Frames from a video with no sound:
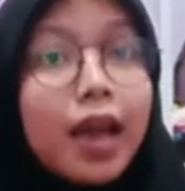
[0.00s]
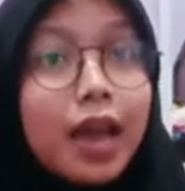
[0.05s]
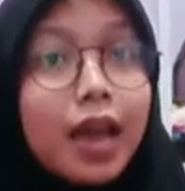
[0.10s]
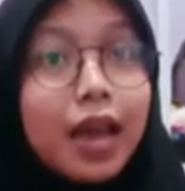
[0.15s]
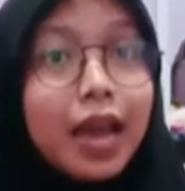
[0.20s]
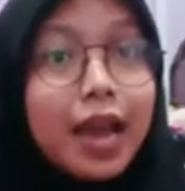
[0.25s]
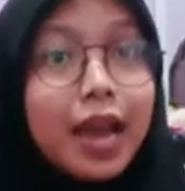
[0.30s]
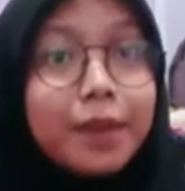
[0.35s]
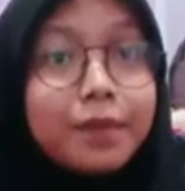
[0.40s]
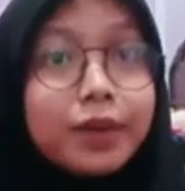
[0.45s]

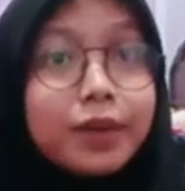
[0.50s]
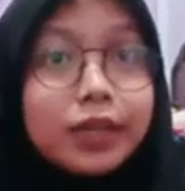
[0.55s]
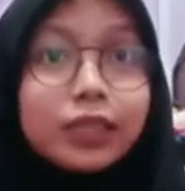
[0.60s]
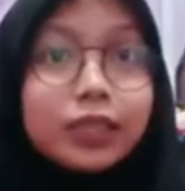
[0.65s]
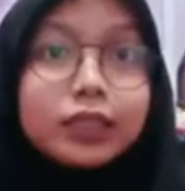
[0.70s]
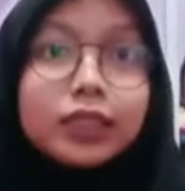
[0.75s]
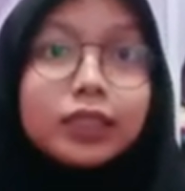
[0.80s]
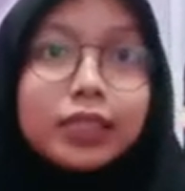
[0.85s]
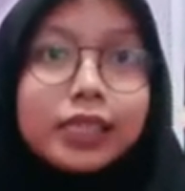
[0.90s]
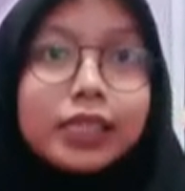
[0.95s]

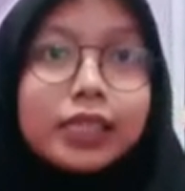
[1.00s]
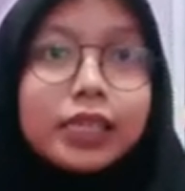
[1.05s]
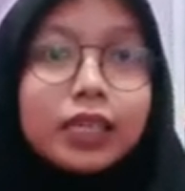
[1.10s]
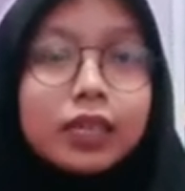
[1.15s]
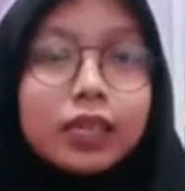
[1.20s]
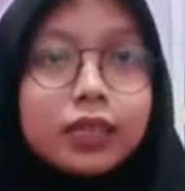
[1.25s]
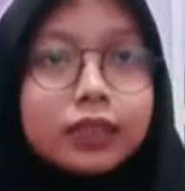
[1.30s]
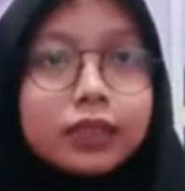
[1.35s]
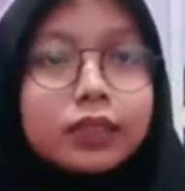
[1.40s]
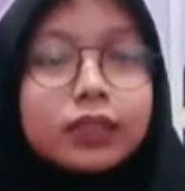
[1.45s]
Apparently,
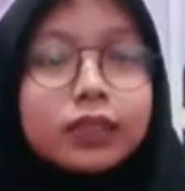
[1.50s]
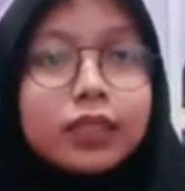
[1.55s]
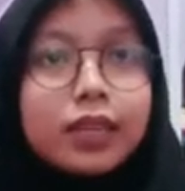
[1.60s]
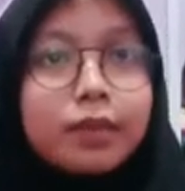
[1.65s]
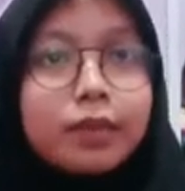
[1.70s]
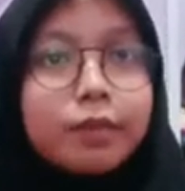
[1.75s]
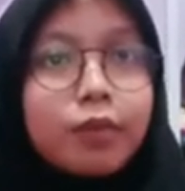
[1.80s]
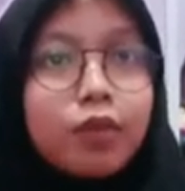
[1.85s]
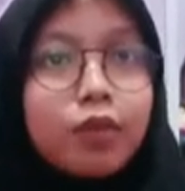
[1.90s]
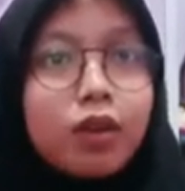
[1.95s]
Kurtz
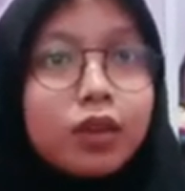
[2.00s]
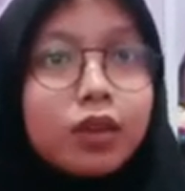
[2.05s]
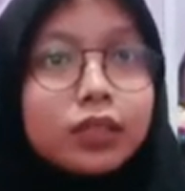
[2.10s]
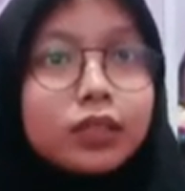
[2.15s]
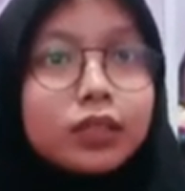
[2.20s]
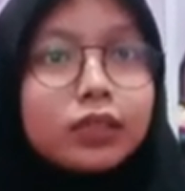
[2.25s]
employed